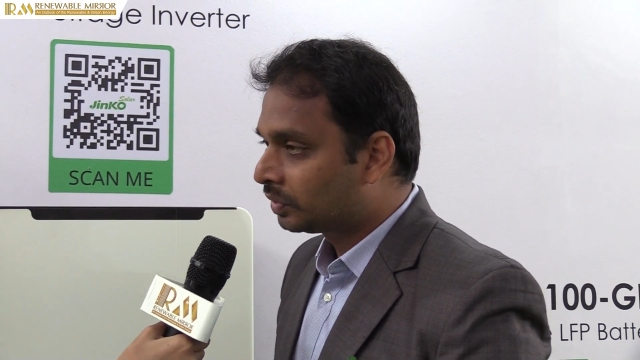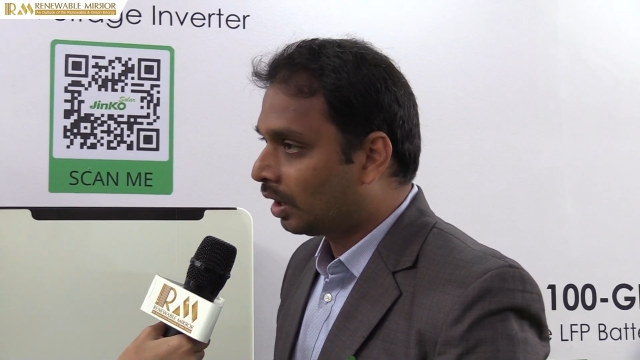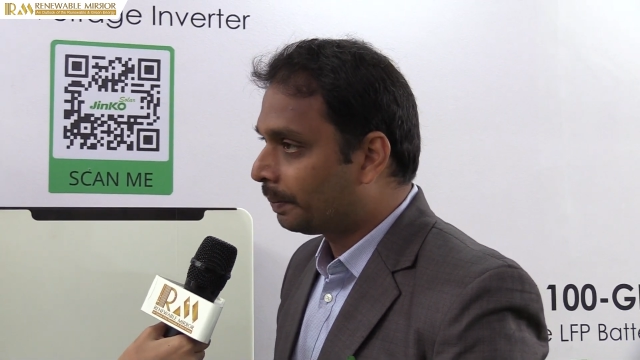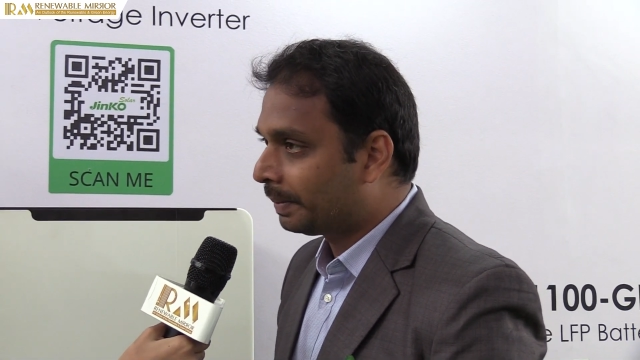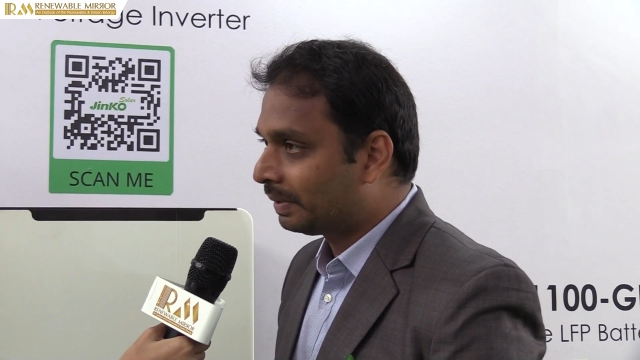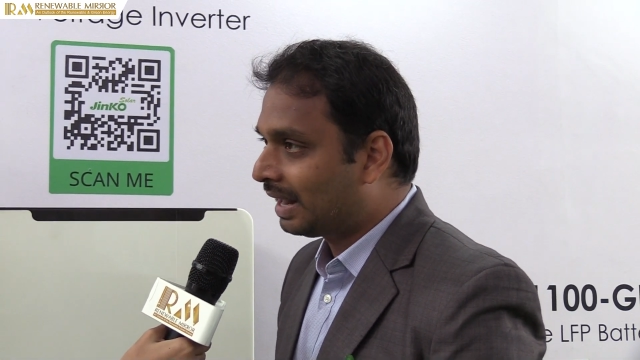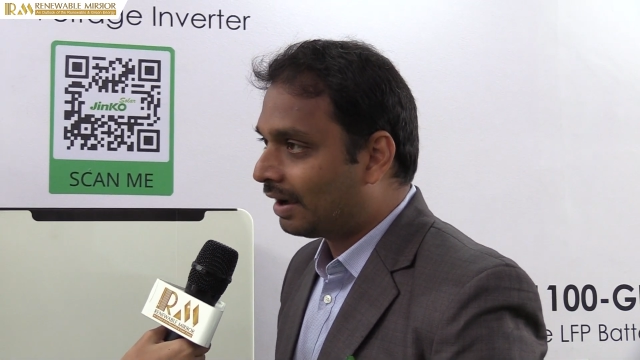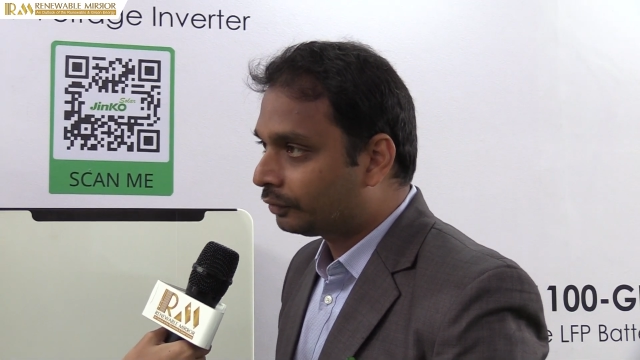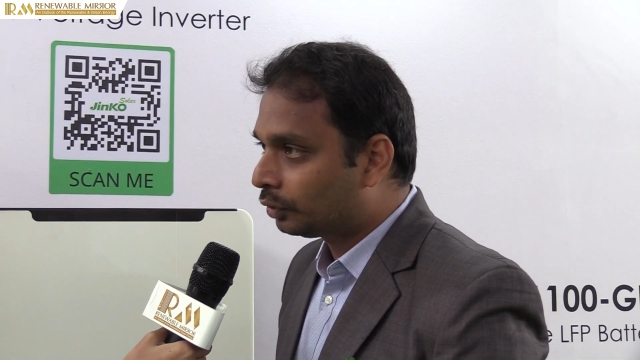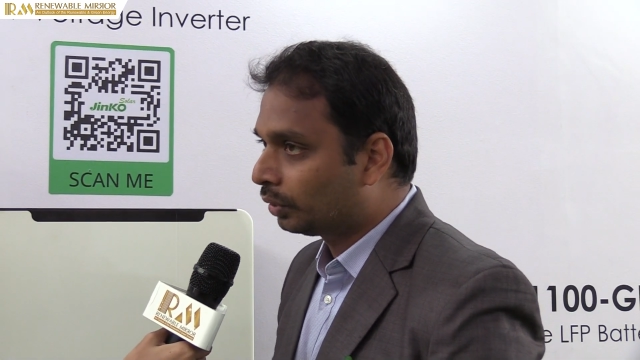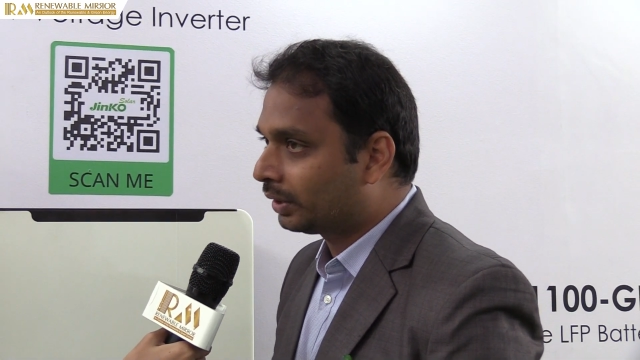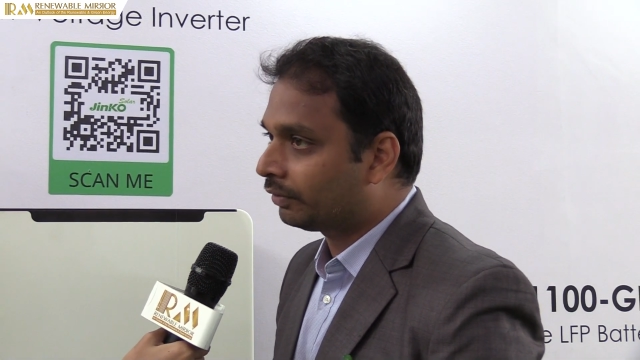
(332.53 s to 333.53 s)
Now people have
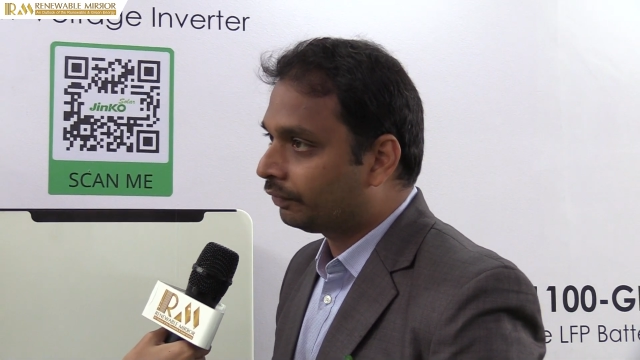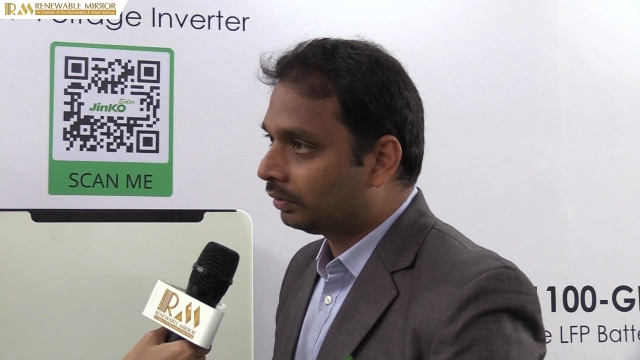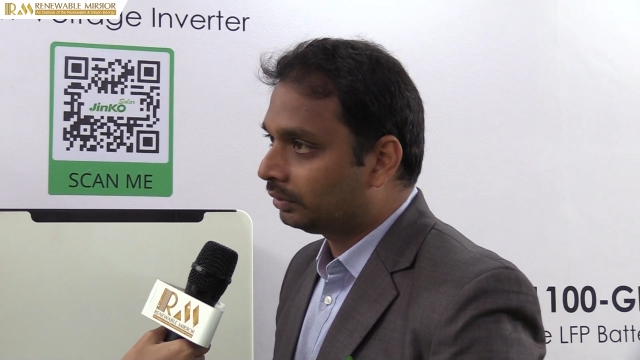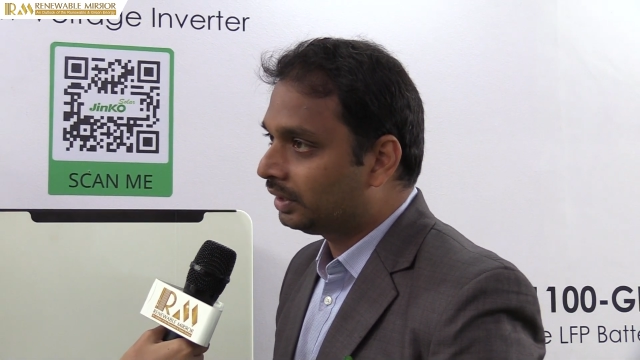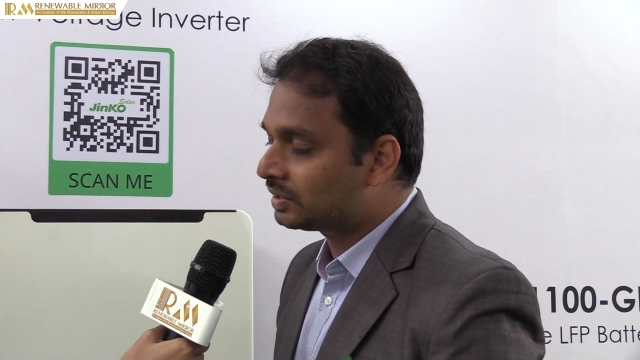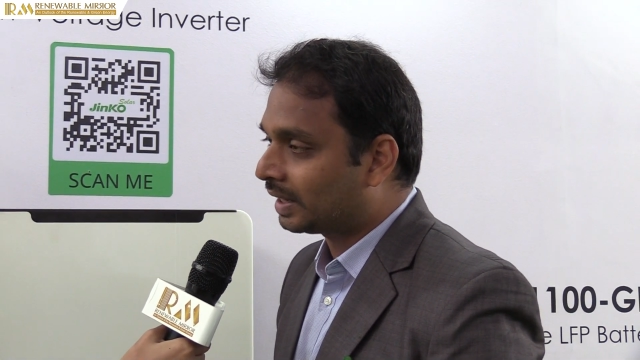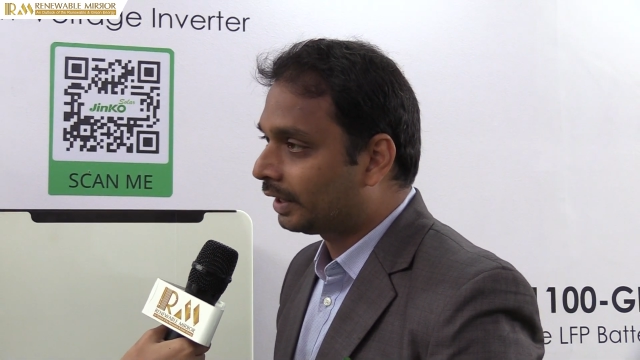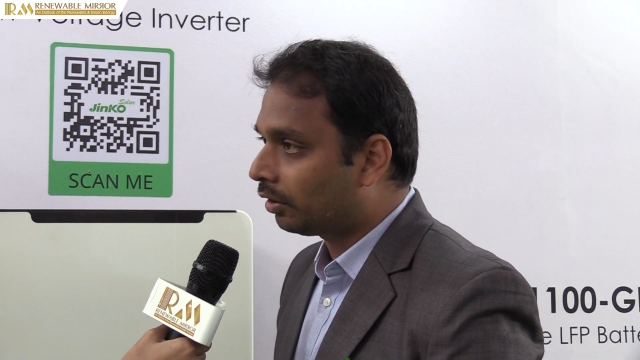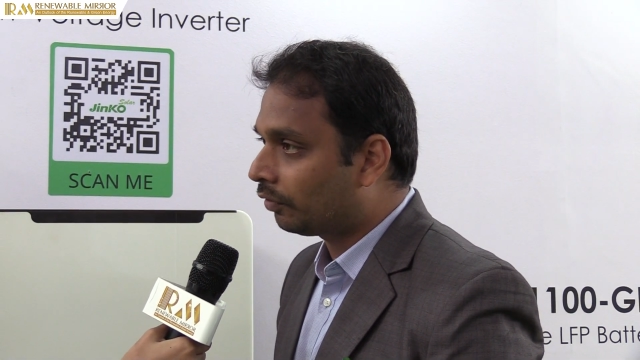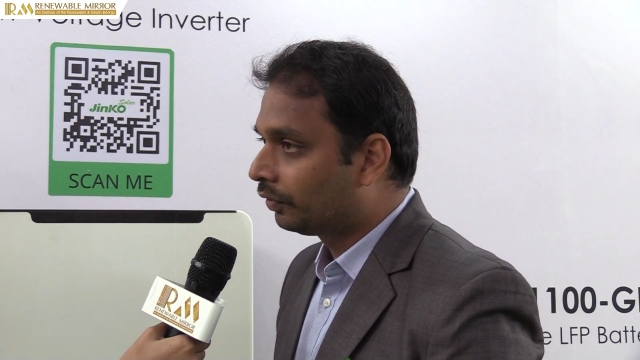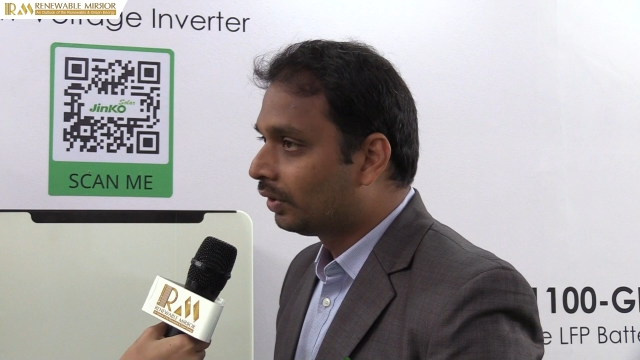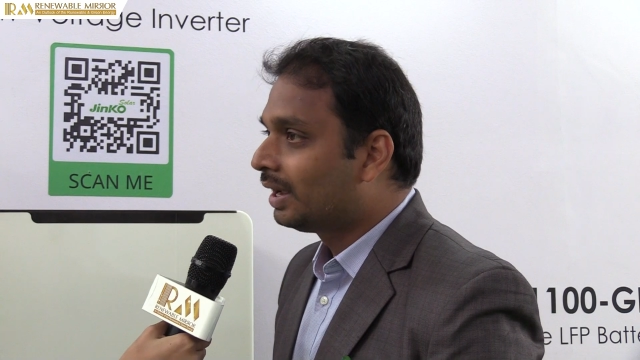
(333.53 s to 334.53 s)
to look at for these kind
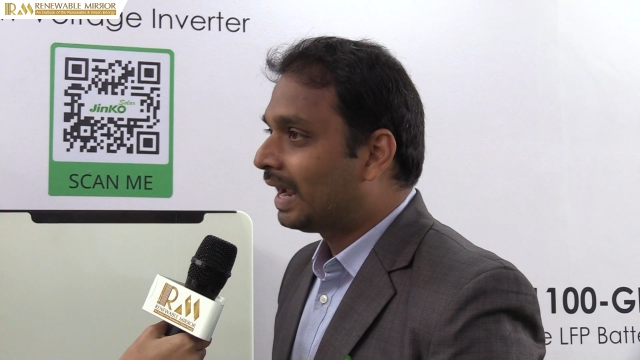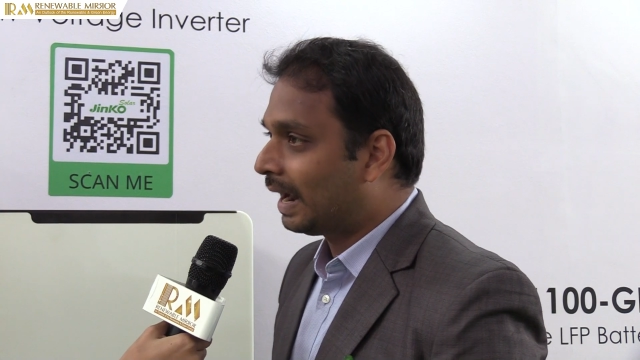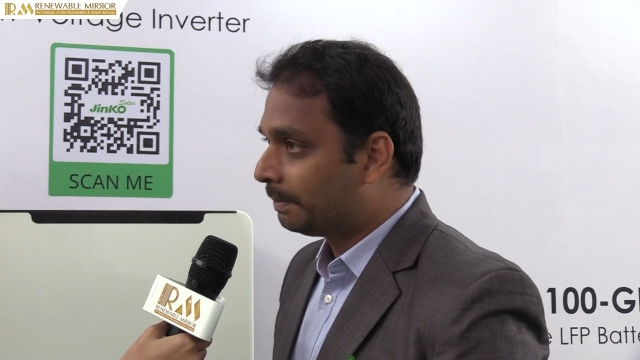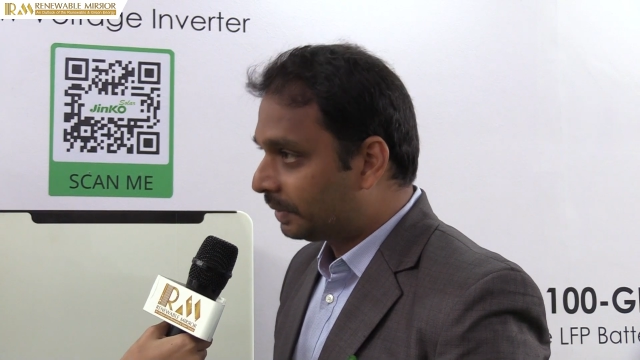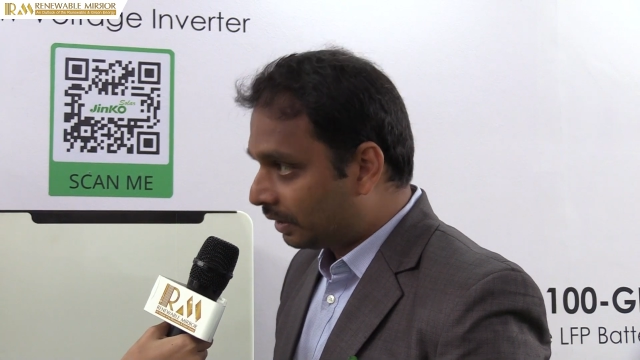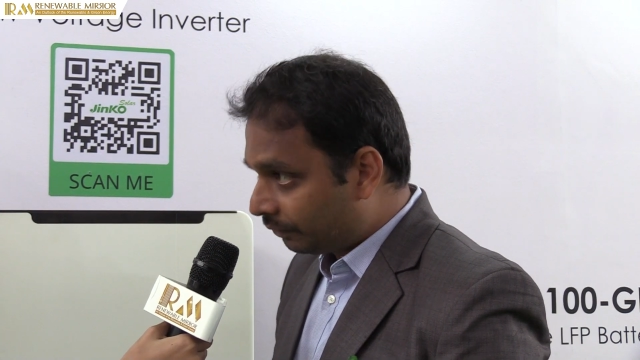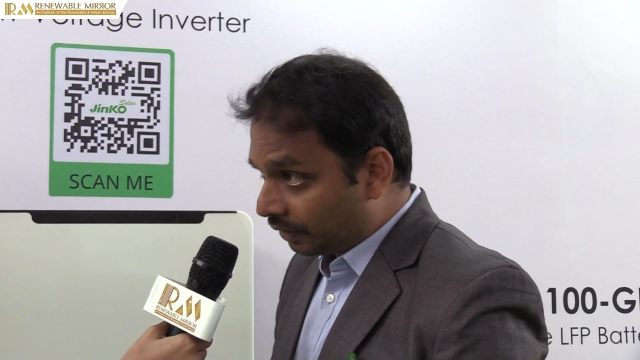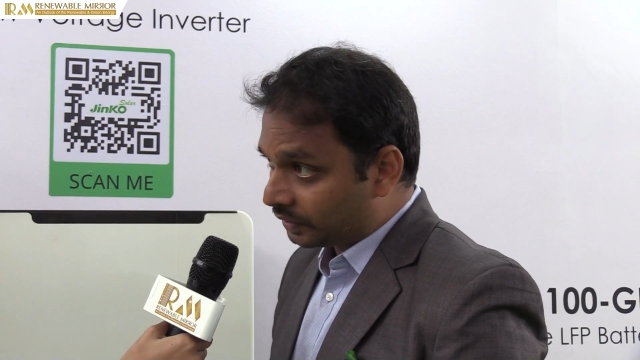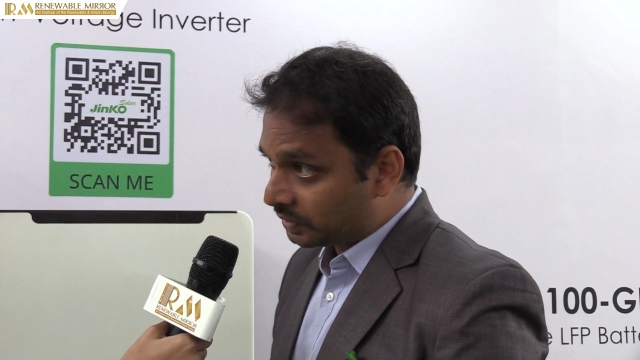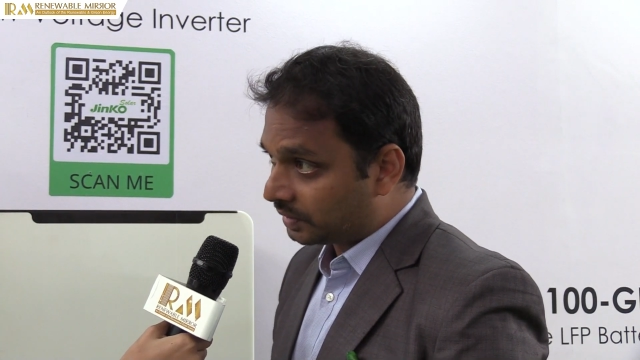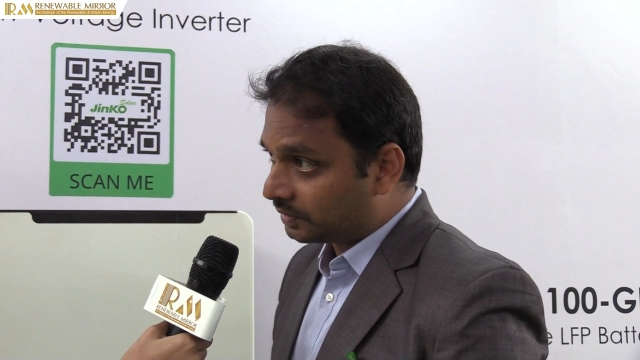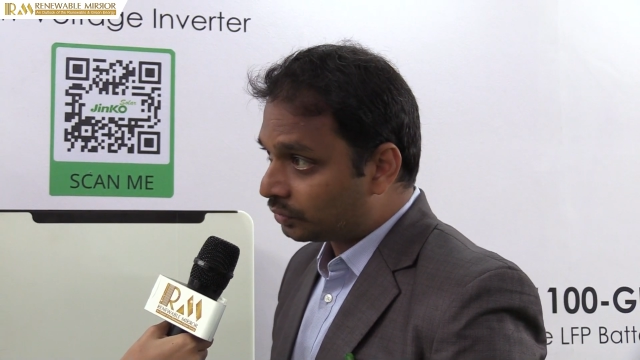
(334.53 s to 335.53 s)
of M10 wafer
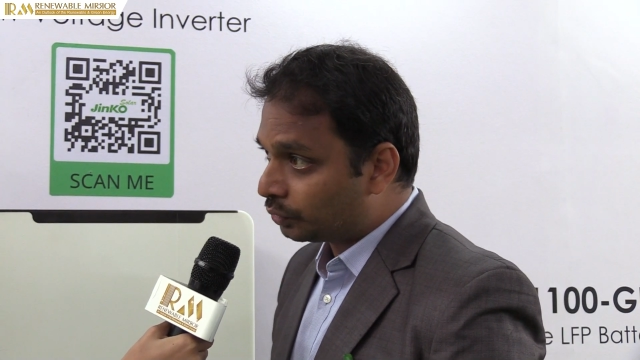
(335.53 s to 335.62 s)
sizes,